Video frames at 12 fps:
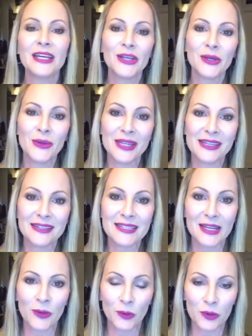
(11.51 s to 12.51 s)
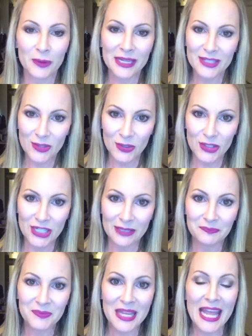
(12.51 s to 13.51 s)
who is an orthopedic
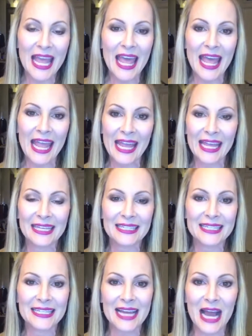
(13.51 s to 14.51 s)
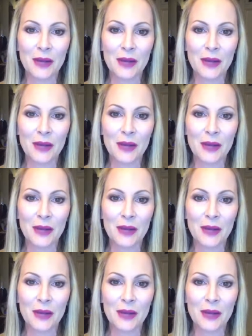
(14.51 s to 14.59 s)
surgeon. And